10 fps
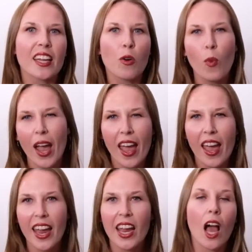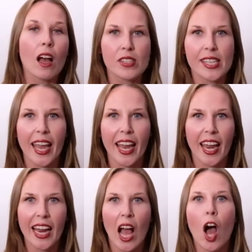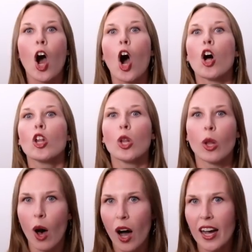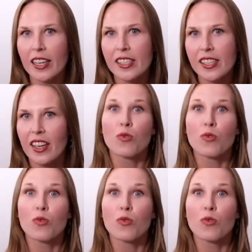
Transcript: way of saying a lot.